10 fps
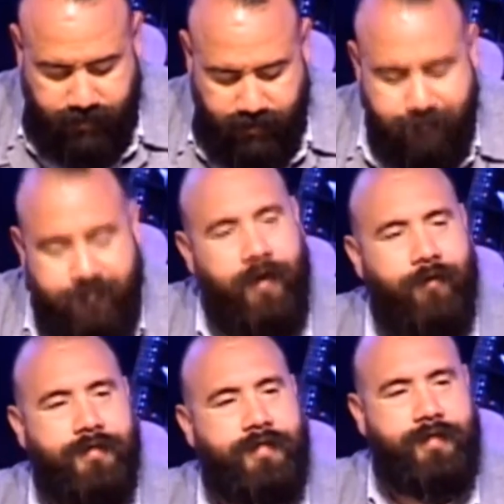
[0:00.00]
Fear
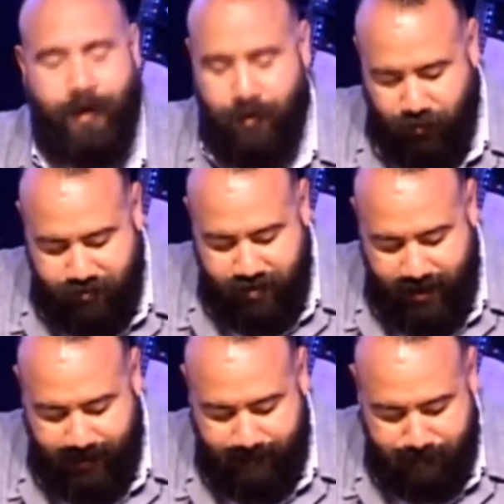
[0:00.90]
is a terrible
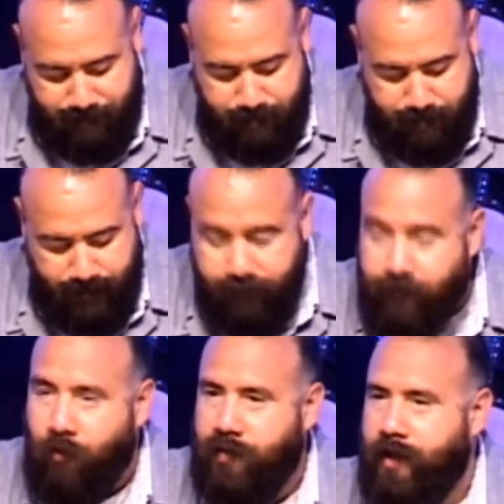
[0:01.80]
thing.
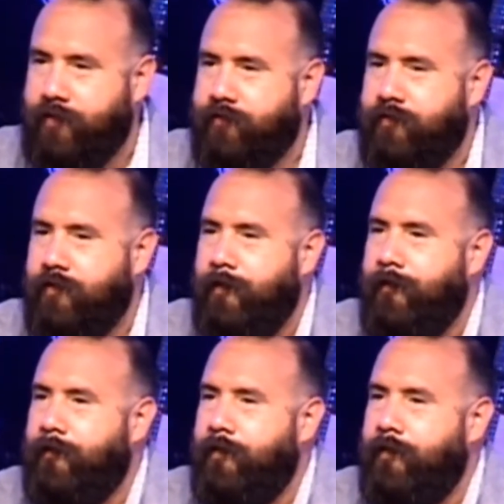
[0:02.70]
Phobias.
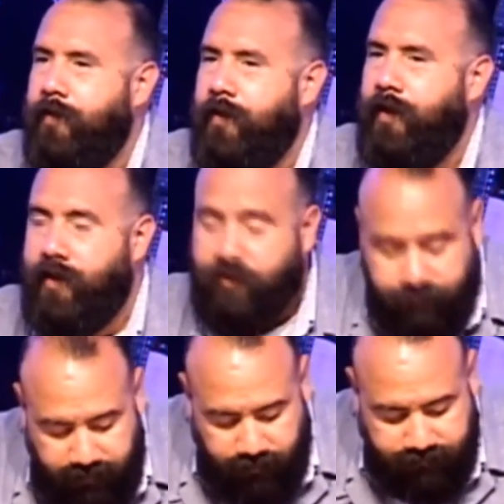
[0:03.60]
It is
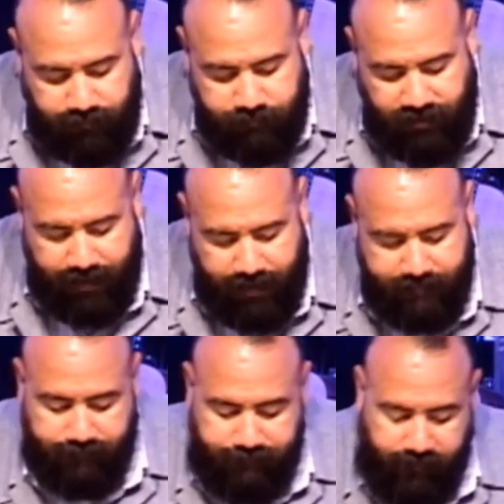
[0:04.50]
fear
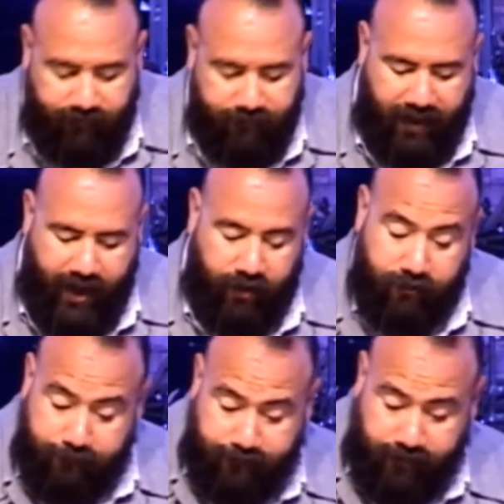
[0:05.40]
sometimes, the fear of man or
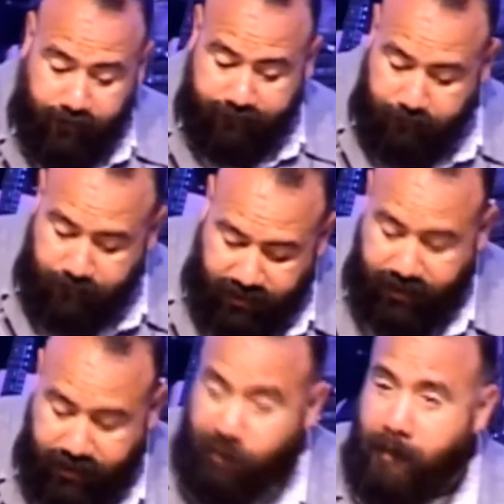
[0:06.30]
the fear of
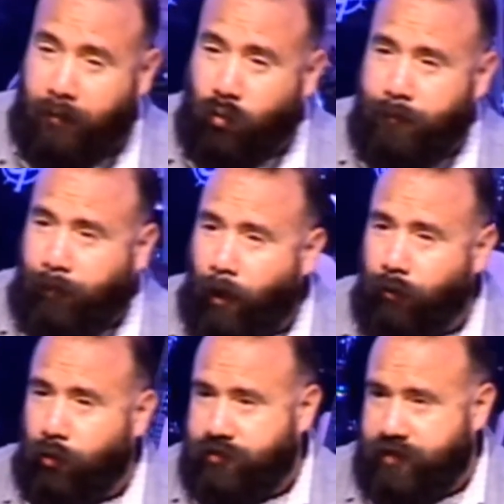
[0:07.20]
timidity. Remember when Paul
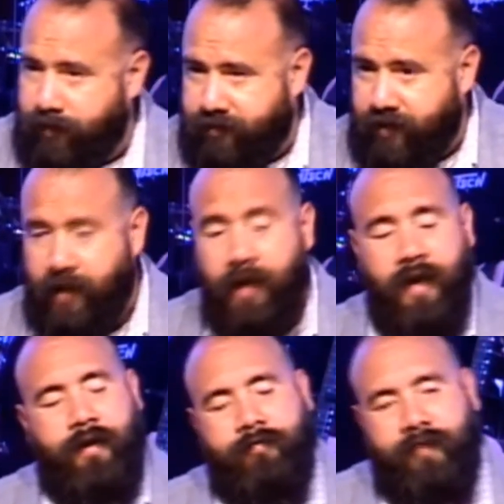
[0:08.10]
wrote Timothy
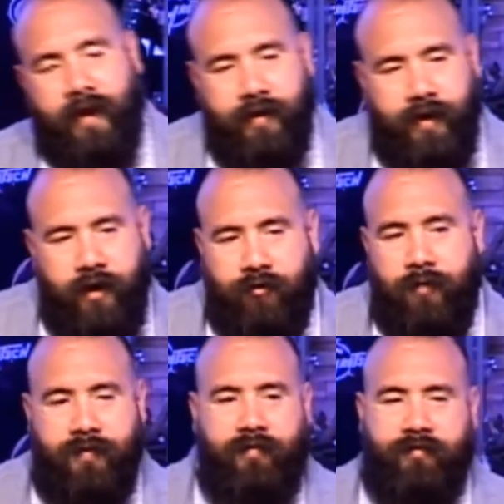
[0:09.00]
in his second letter to him,
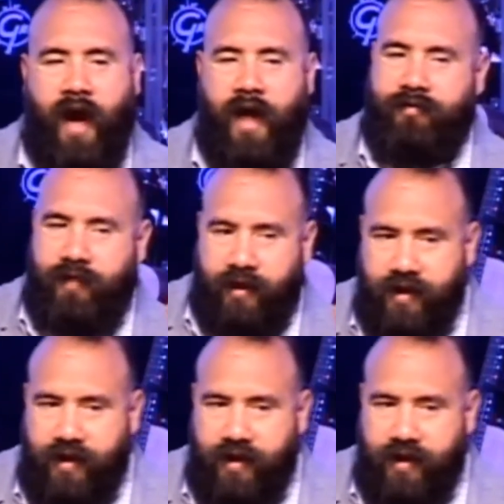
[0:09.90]
he says, God has not